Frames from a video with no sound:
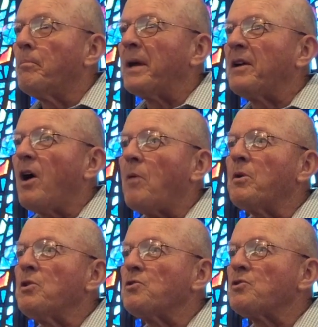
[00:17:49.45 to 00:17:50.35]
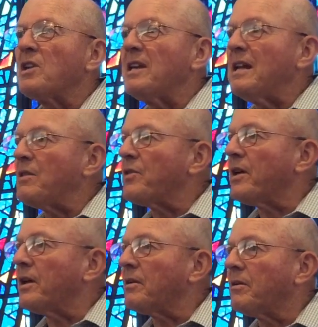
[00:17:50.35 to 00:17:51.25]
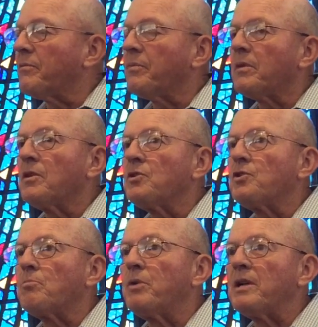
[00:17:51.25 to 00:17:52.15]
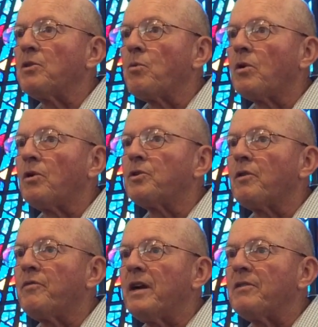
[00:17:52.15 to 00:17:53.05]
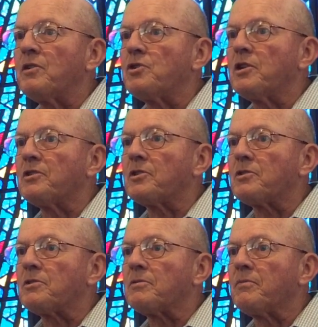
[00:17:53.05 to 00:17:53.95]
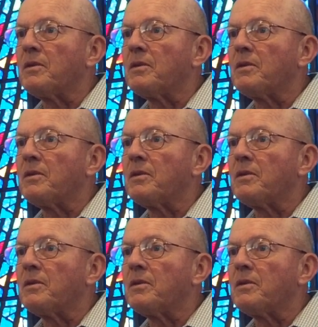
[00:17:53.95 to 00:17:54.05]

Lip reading: but God will use anything to bring the world to a faith in Jesus.